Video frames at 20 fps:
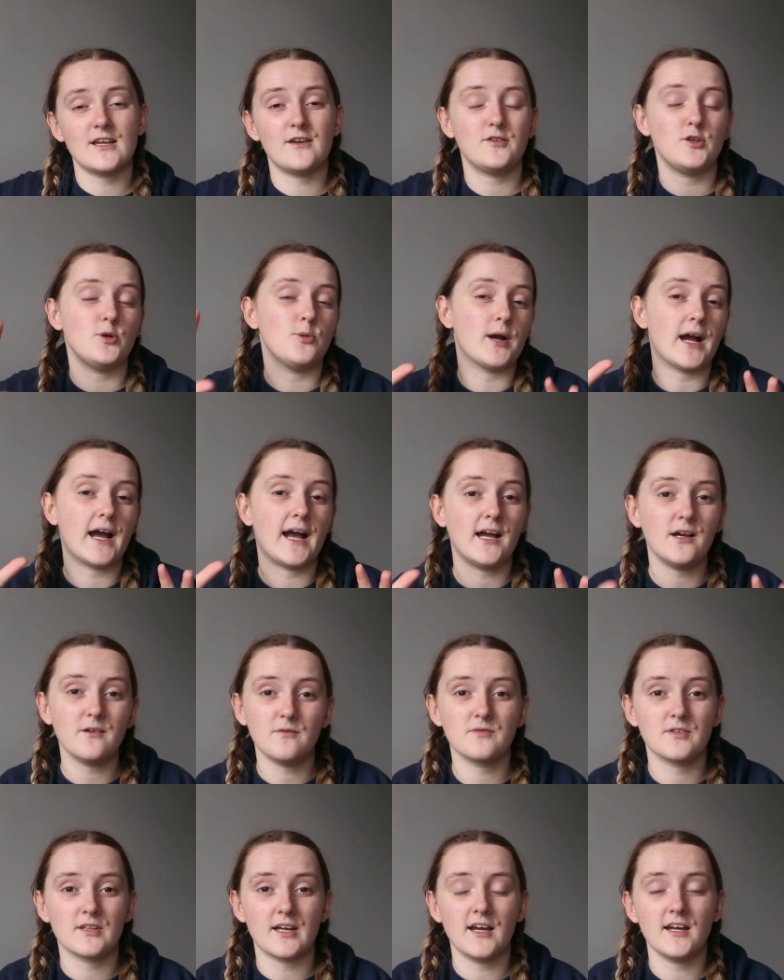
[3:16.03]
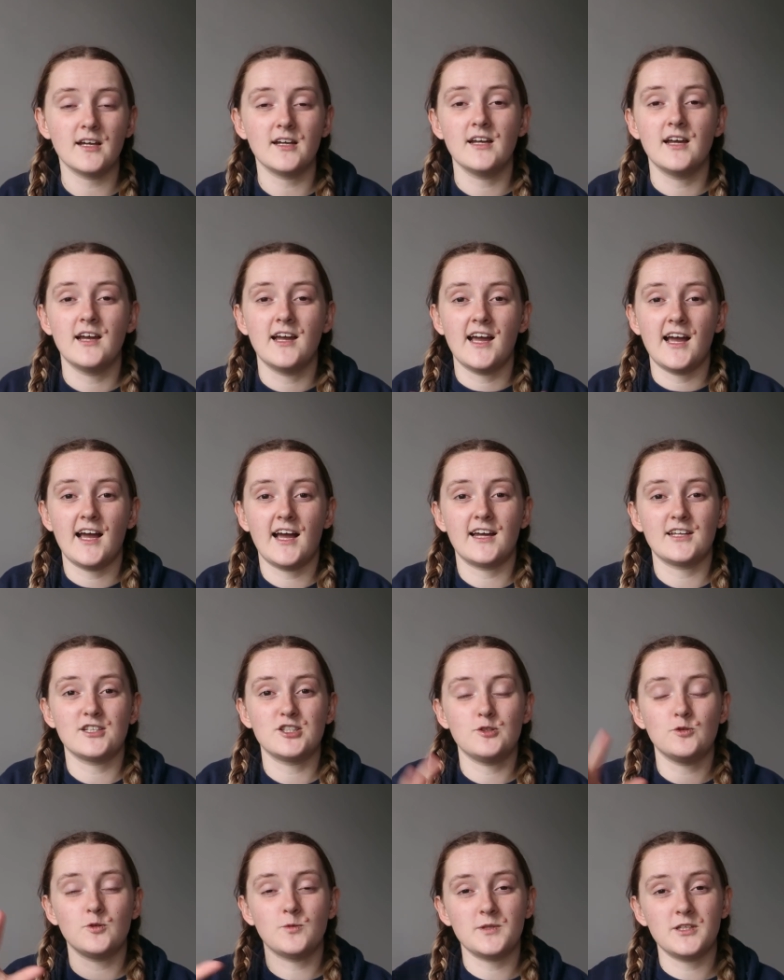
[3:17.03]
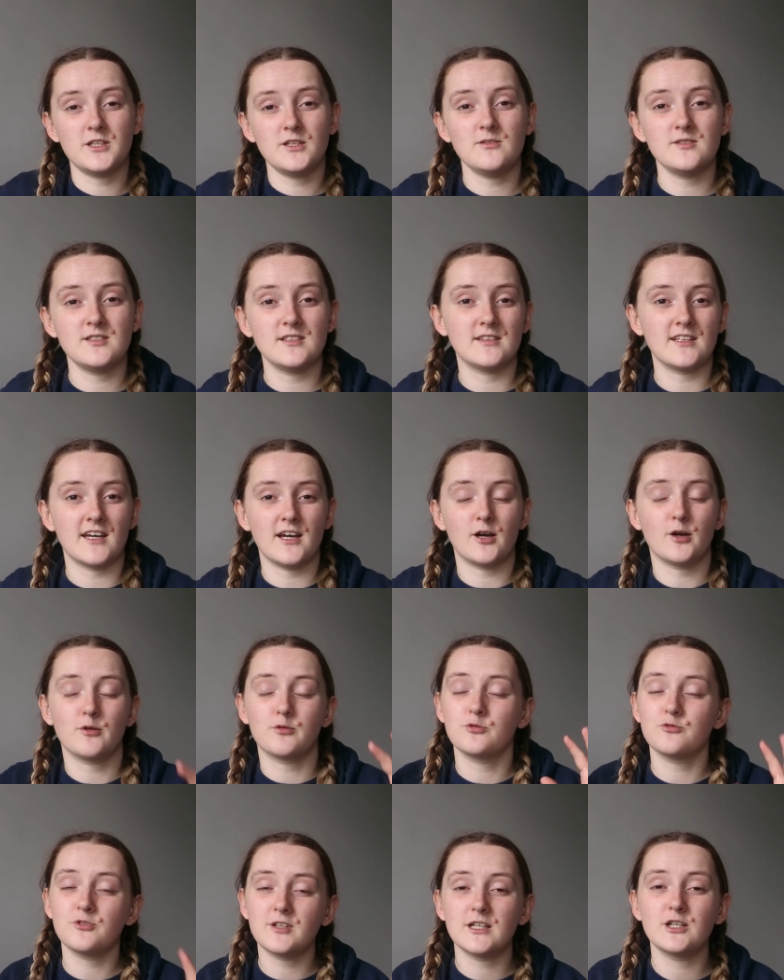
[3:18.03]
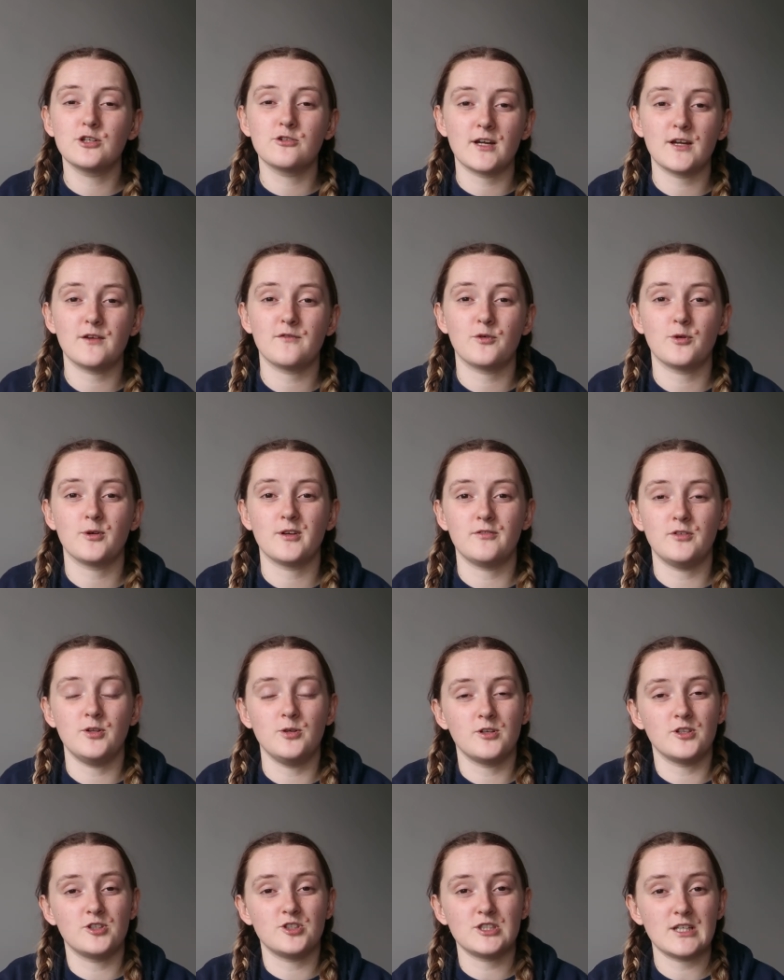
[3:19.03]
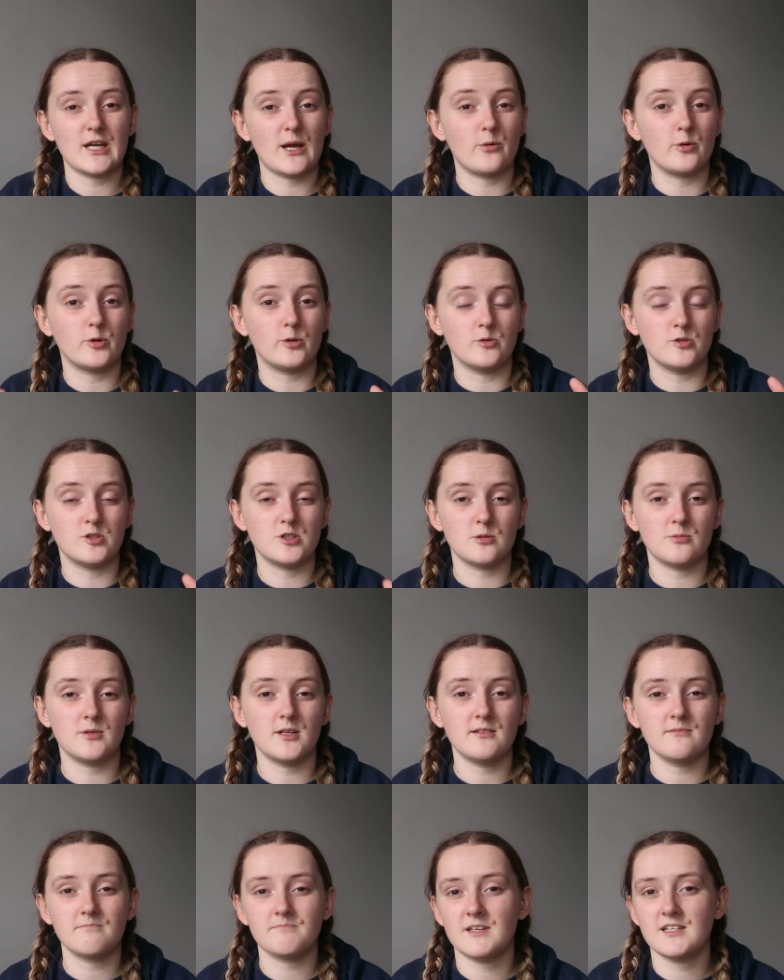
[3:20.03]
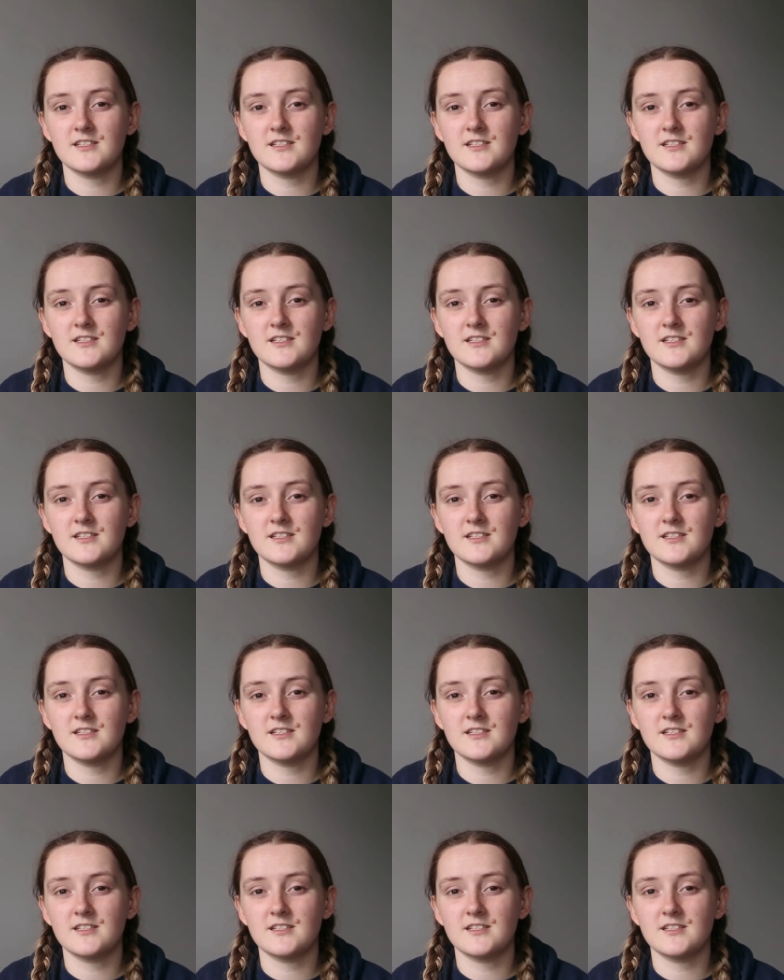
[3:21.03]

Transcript: If you have that and you will be using that, I'm really grateful if you could share what you're doing.